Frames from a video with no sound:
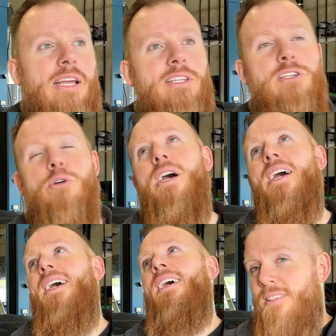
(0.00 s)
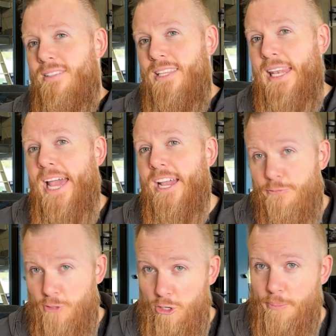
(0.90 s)
So the lack of
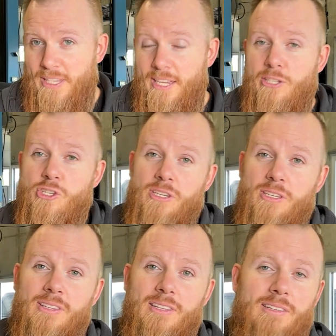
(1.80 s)
documentation